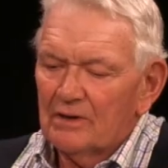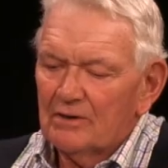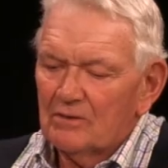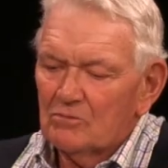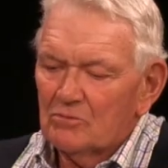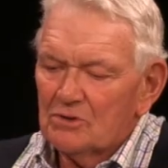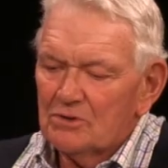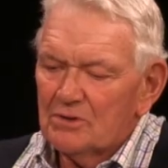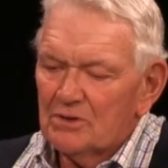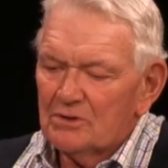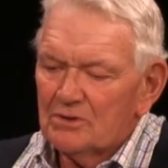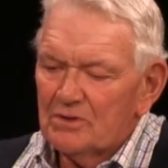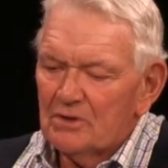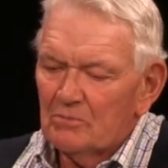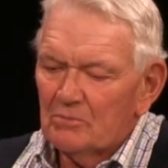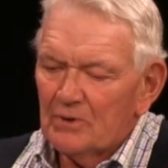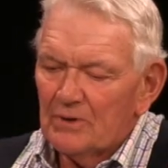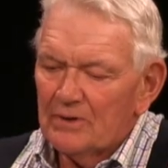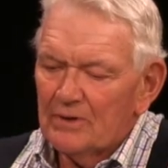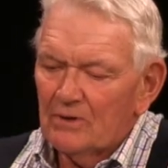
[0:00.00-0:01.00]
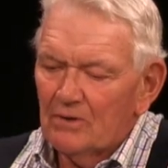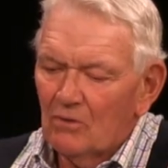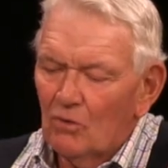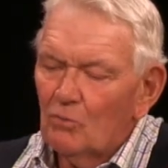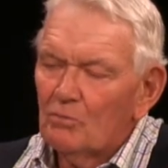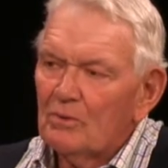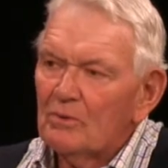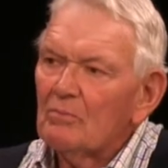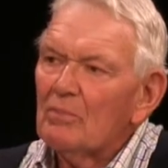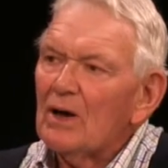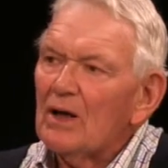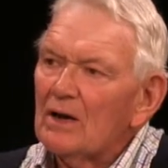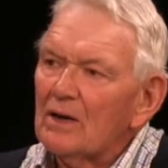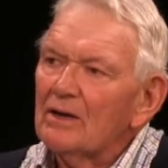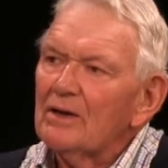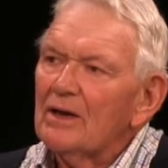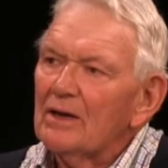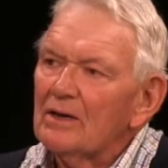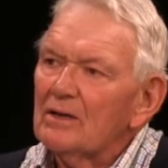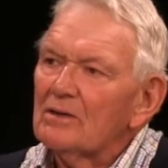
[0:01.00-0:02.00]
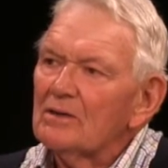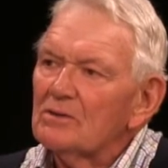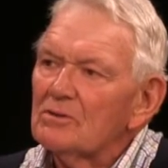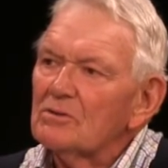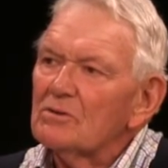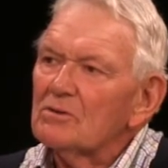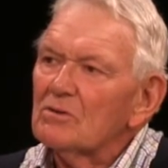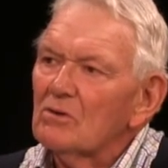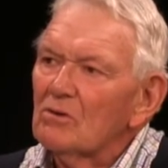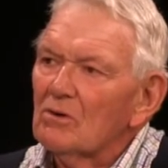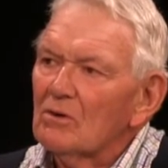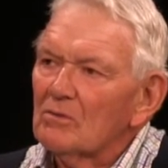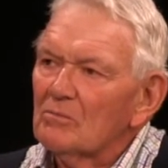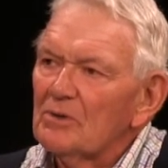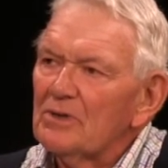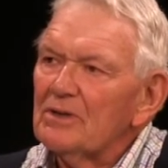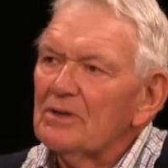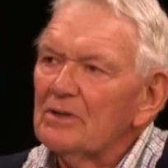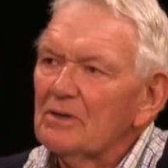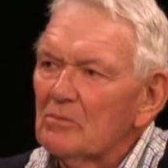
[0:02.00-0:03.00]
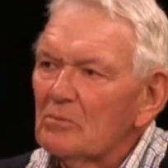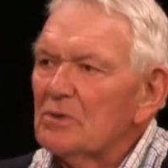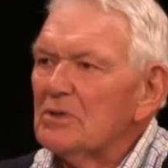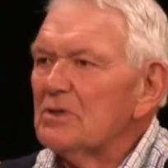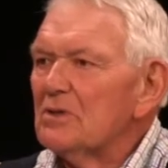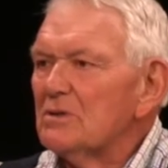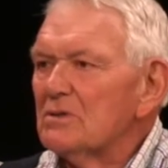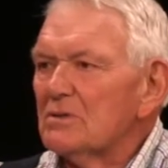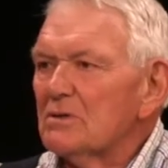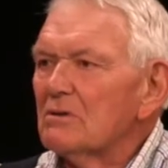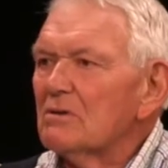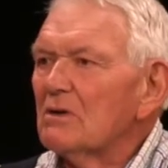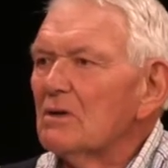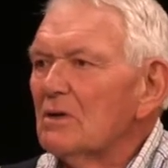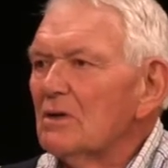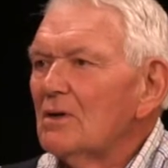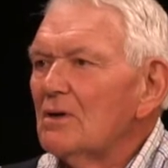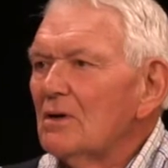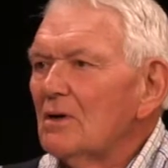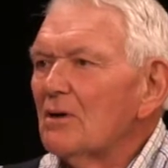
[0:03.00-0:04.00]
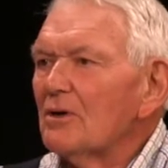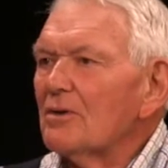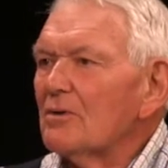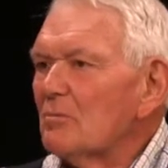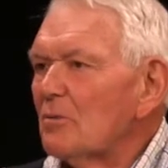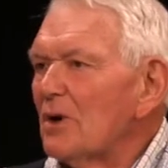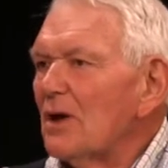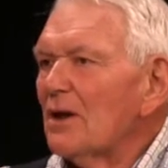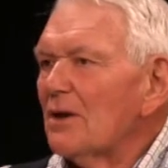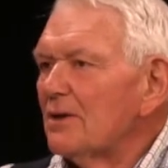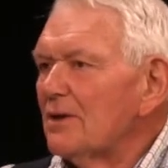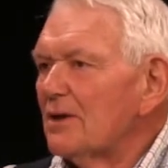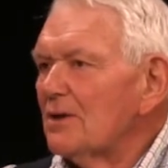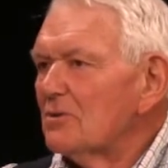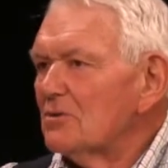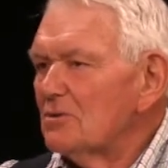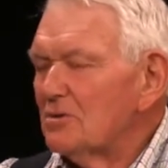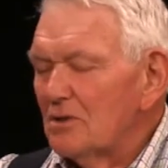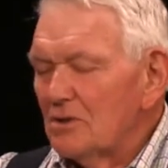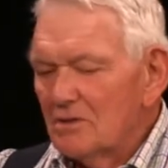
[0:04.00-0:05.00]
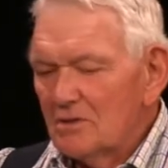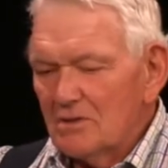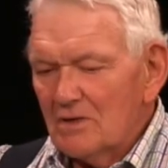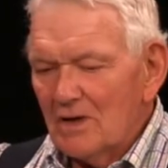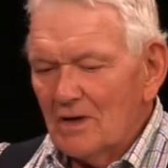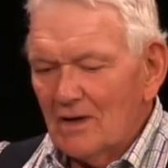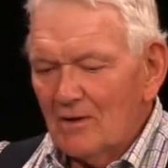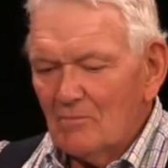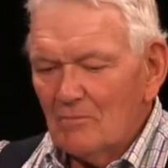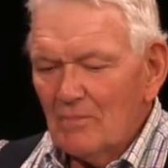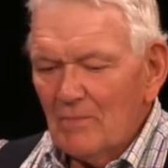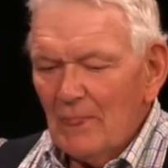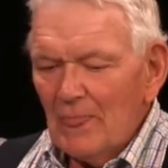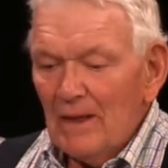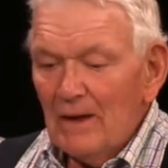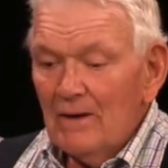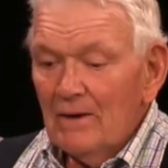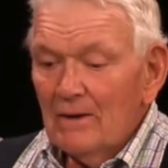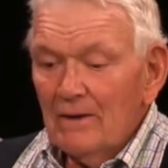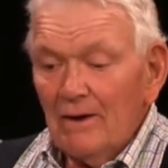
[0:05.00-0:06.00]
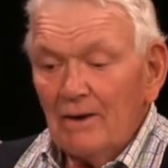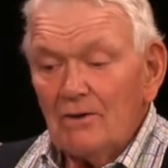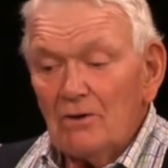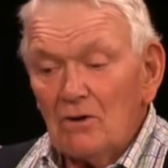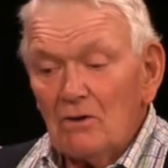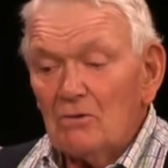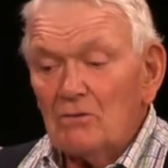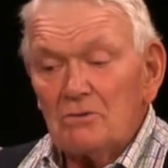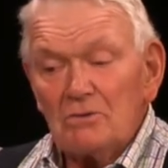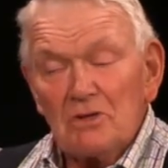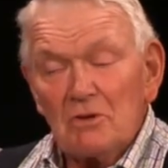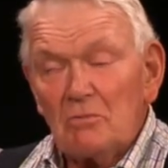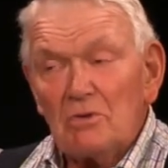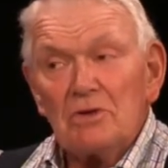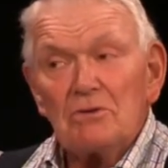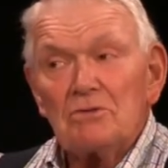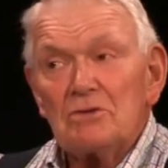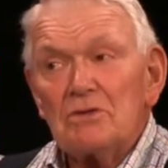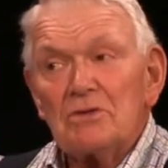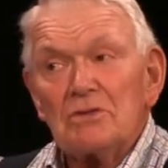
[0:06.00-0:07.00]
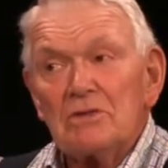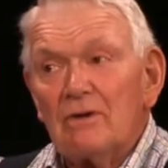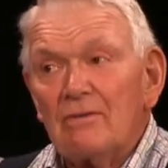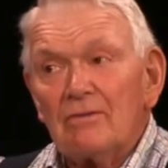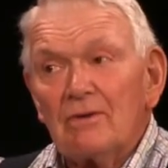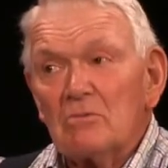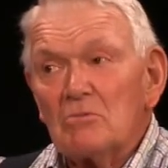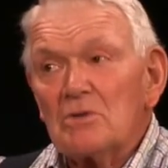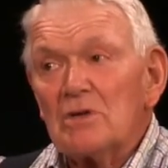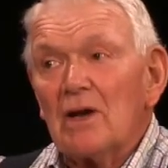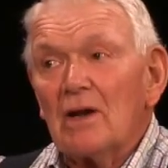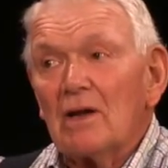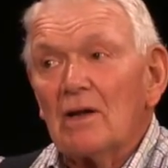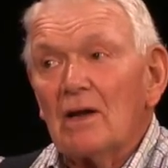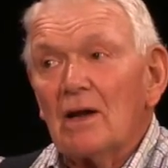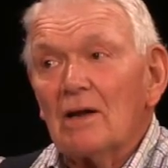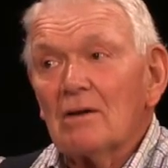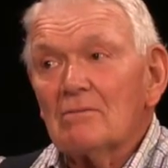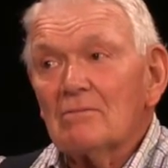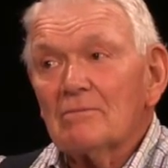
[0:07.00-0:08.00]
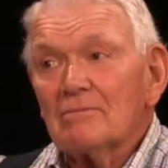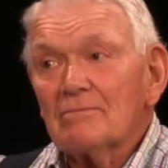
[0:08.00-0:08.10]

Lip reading: It was just simply open pollinated, as it's called, meaning the bees or other pollinators did the job. And you know, there's some interesting stuff comes out of that.